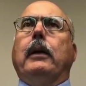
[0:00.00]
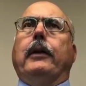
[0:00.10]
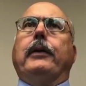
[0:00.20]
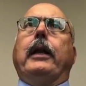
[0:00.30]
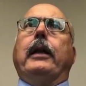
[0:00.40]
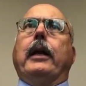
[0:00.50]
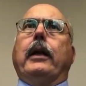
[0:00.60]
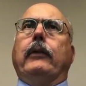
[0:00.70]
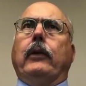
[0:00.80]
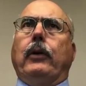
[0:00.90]
intending to
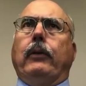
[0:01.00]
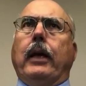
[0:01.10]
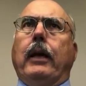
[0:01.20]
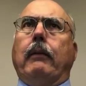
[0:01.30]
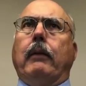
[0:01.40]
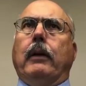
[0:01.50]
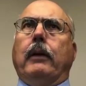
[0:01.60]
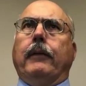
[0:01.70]
execute that uh,